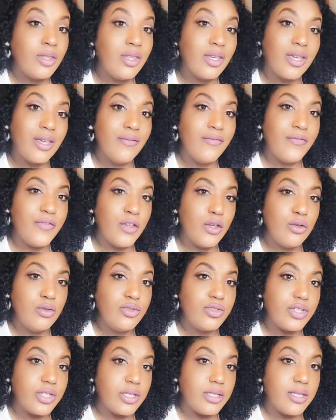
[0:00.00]
the
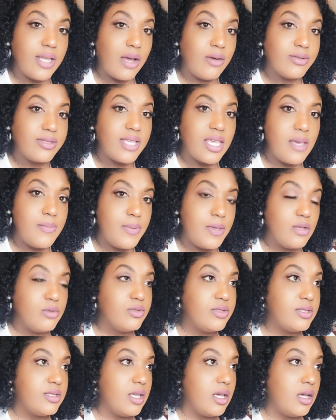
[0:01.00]
confusion that was keeping you
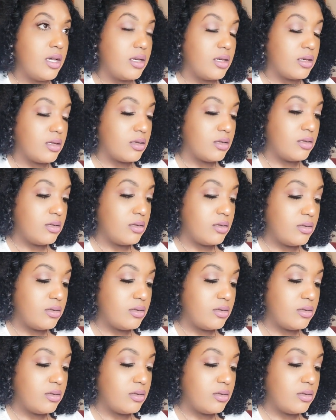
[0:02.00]
stuck.